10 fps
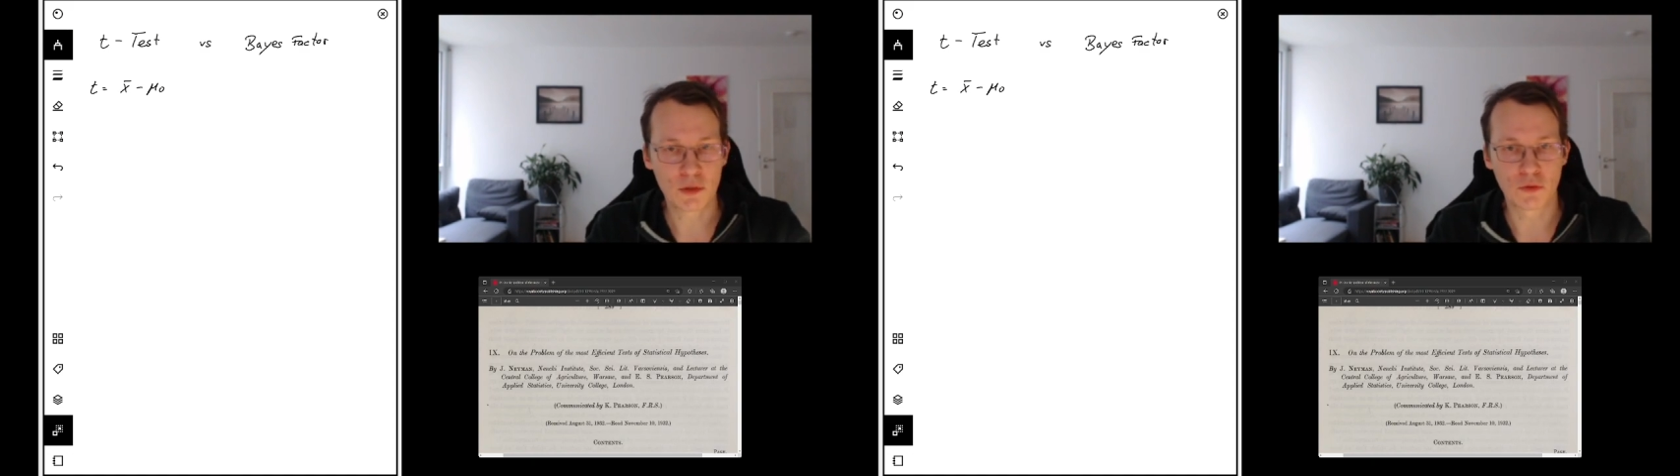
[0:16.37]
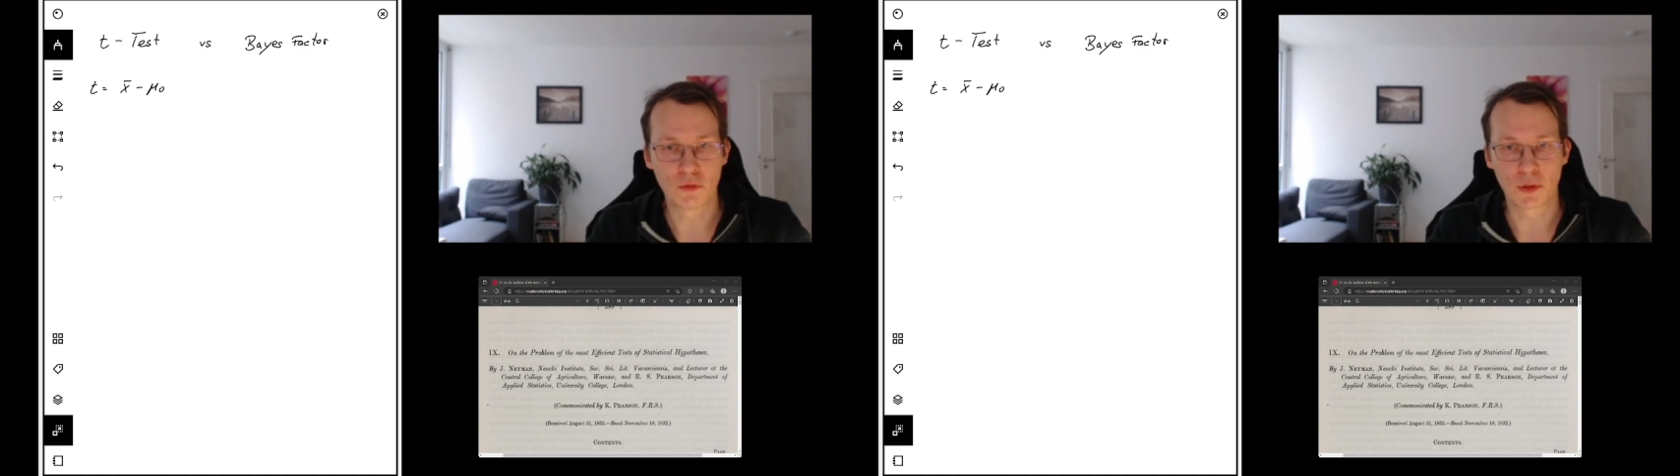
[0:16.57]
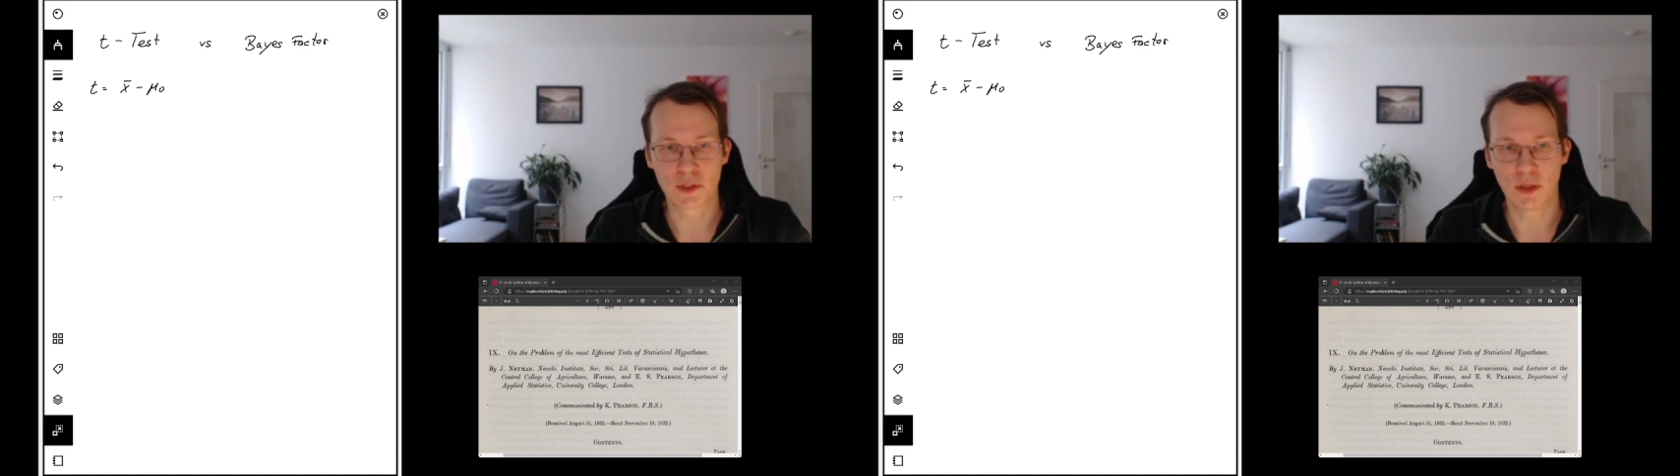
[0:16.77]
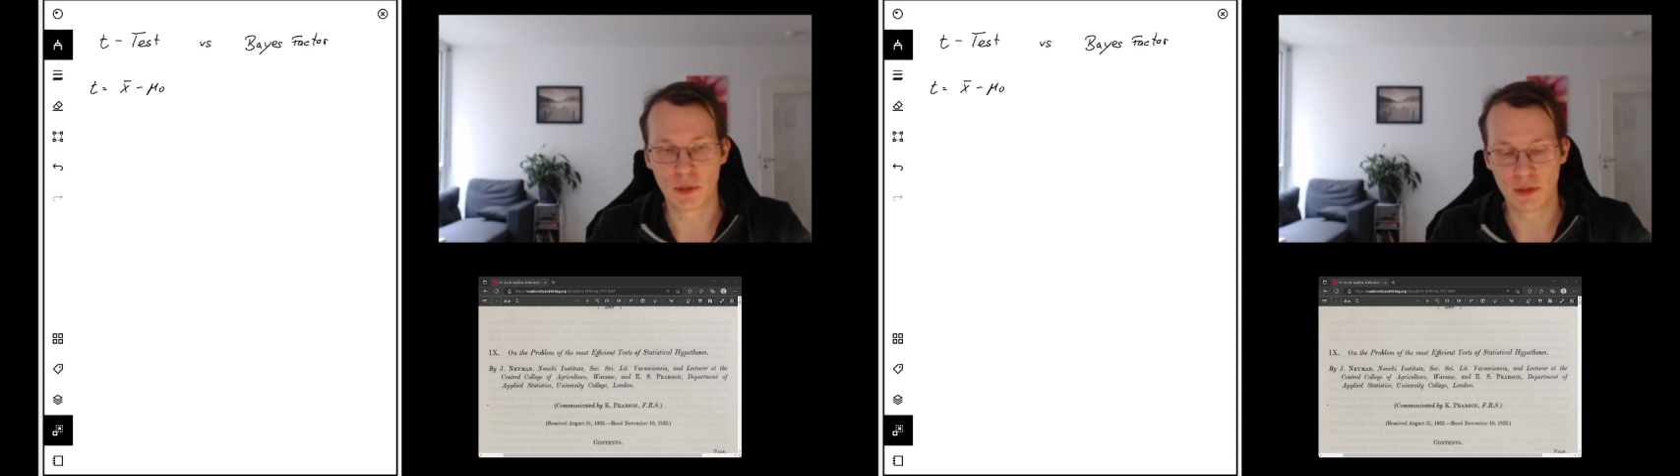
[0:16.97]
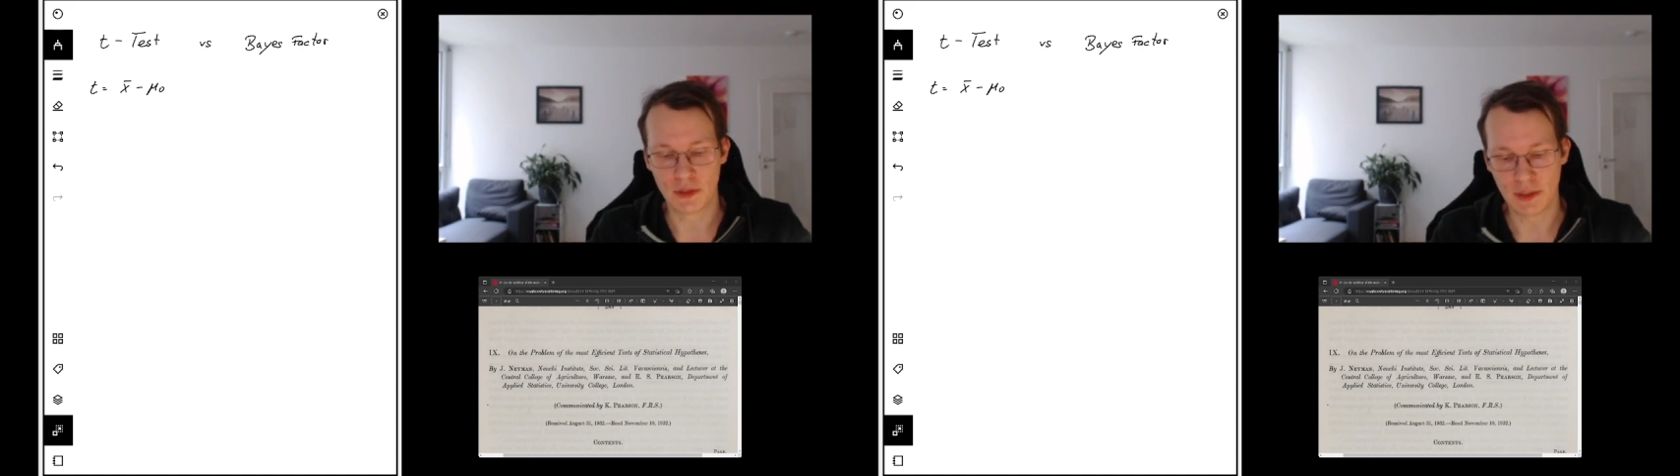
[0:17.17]
So for
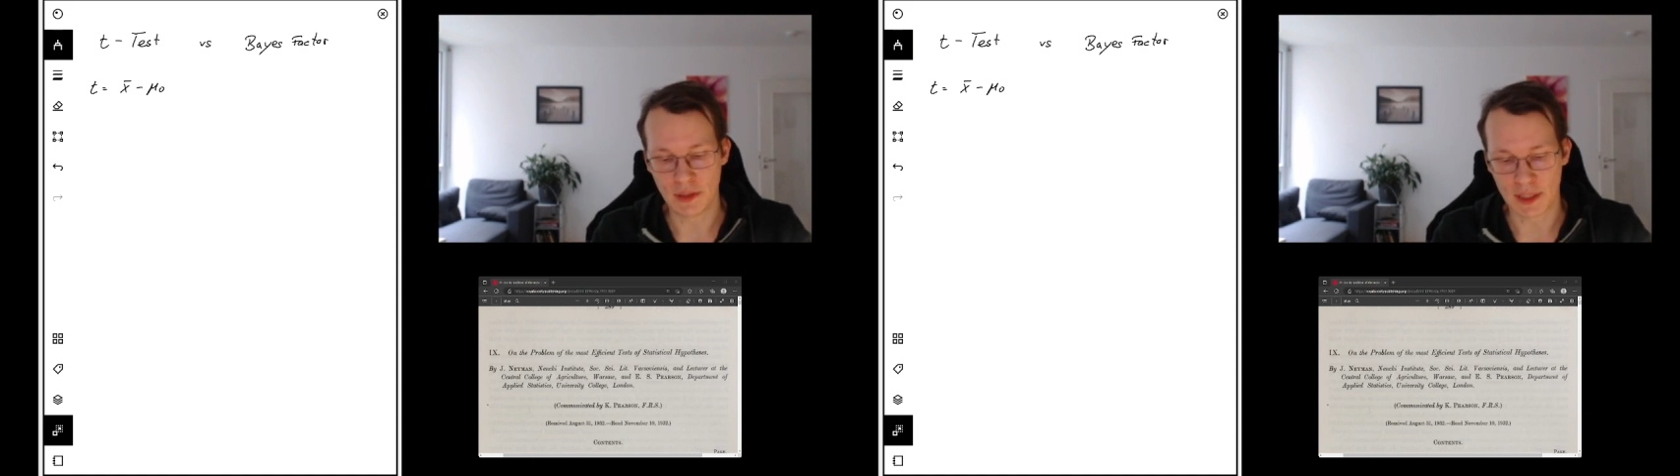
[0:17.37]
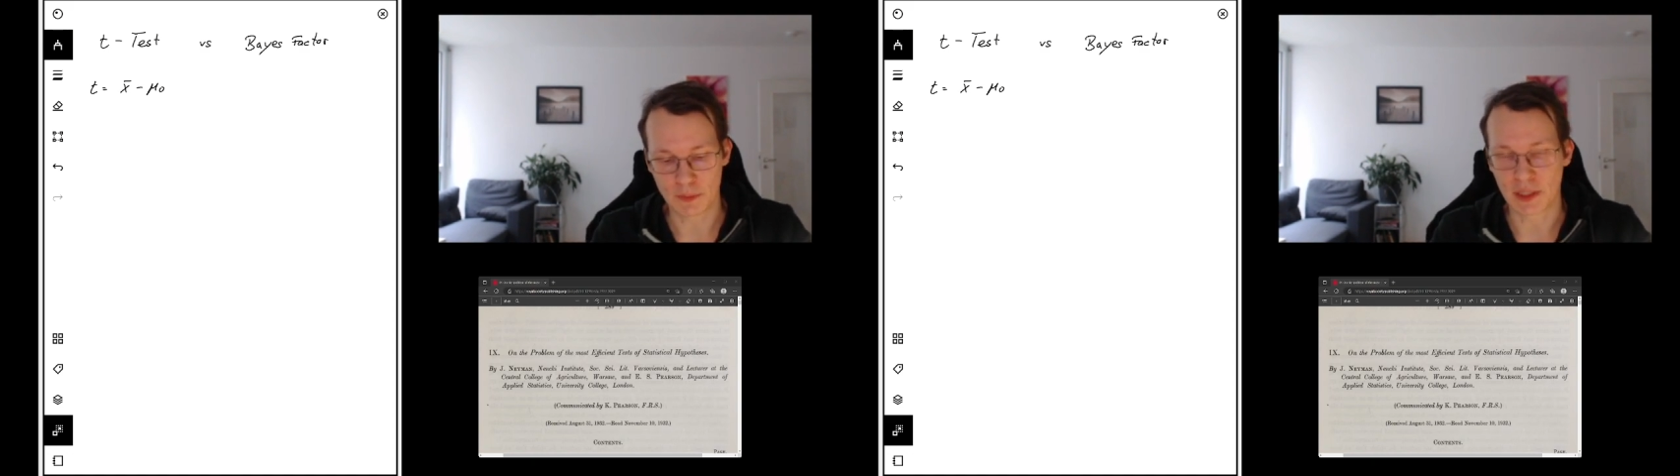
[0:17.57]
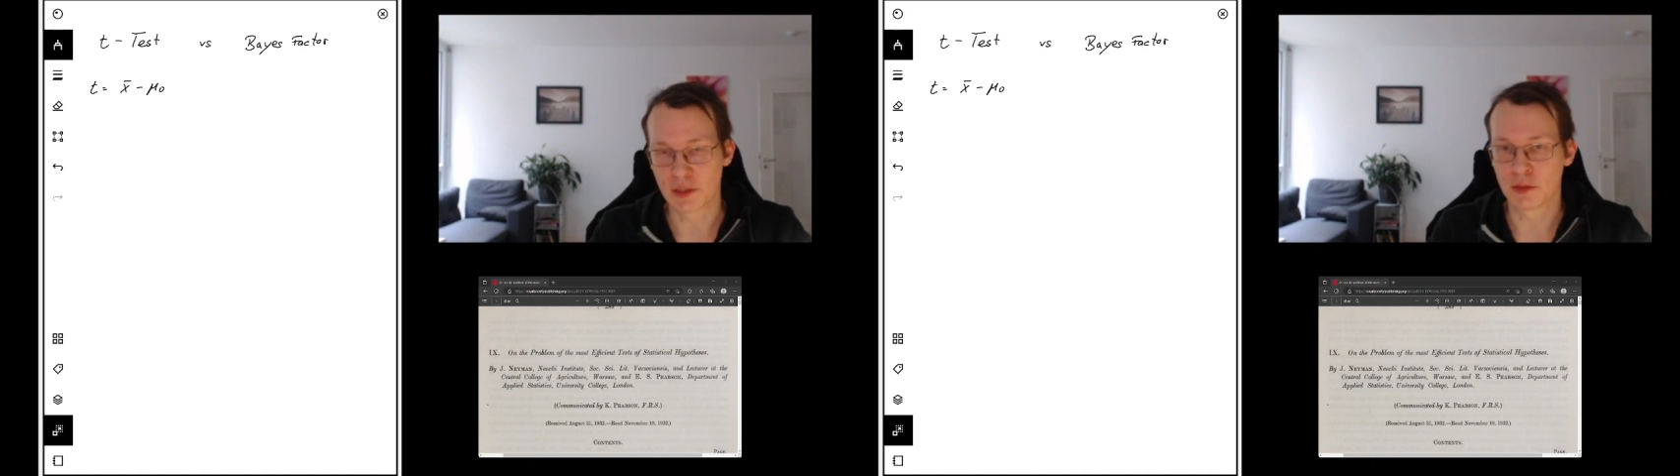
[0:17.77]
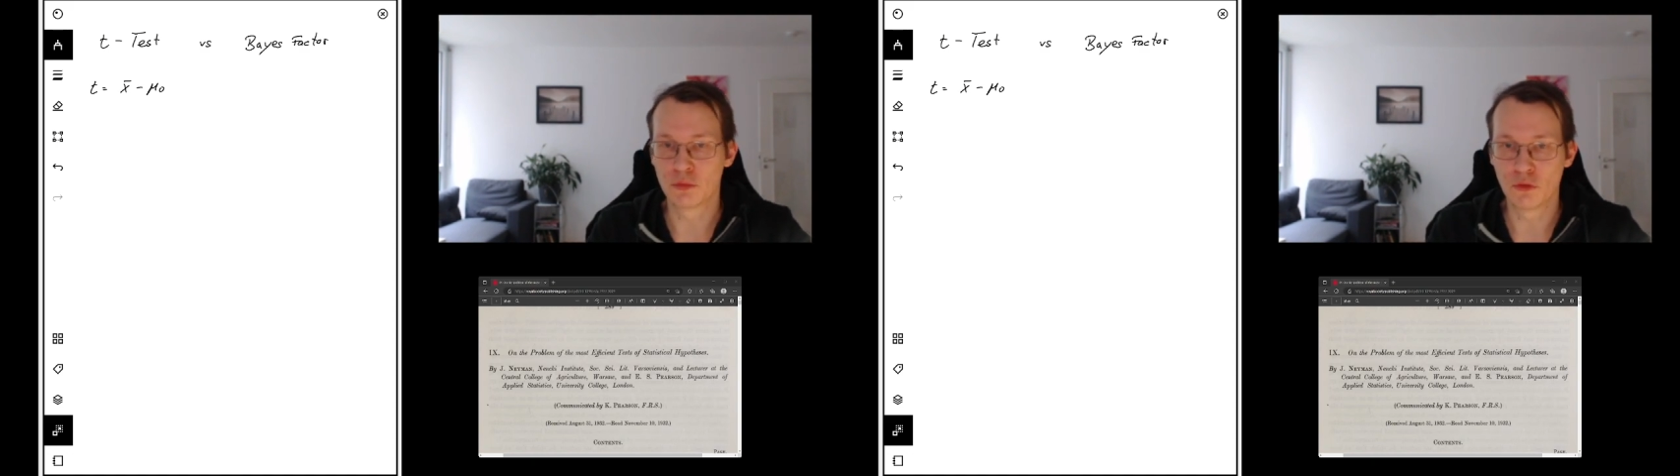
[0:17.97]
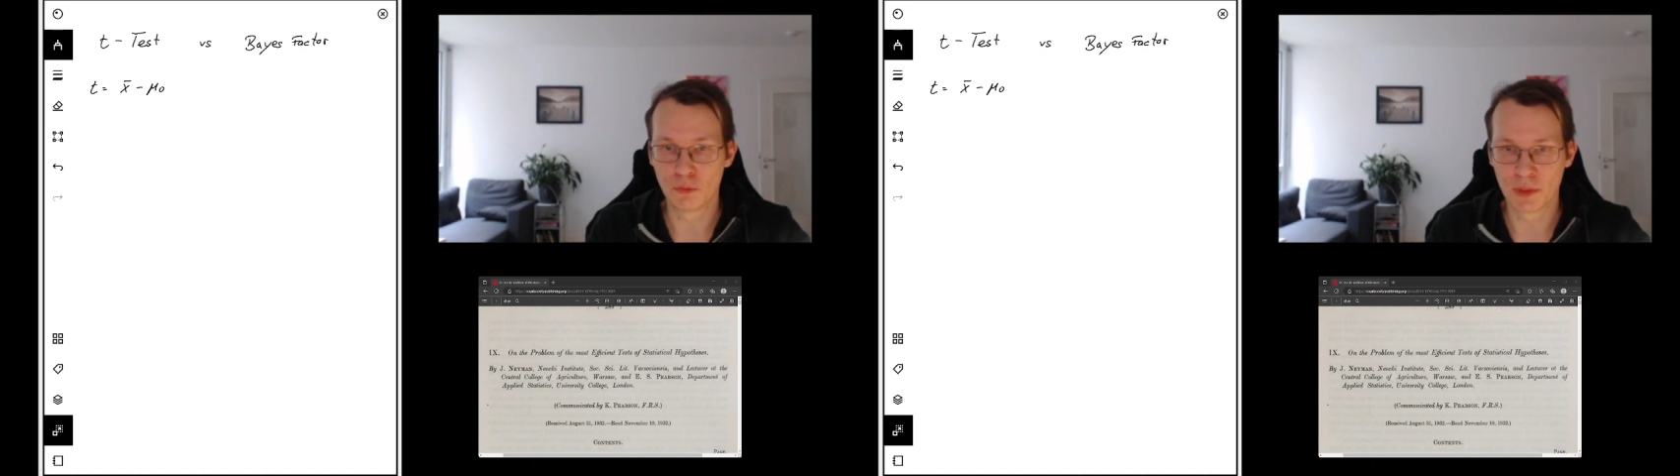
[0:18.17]
example, the expected
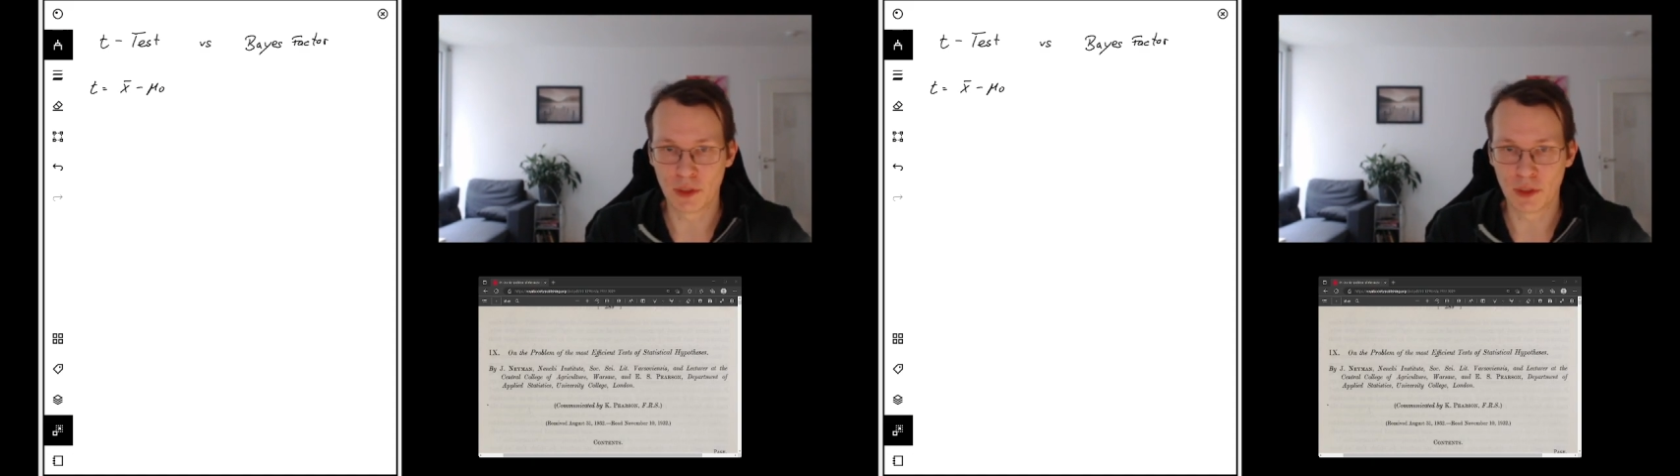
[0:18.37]
improvement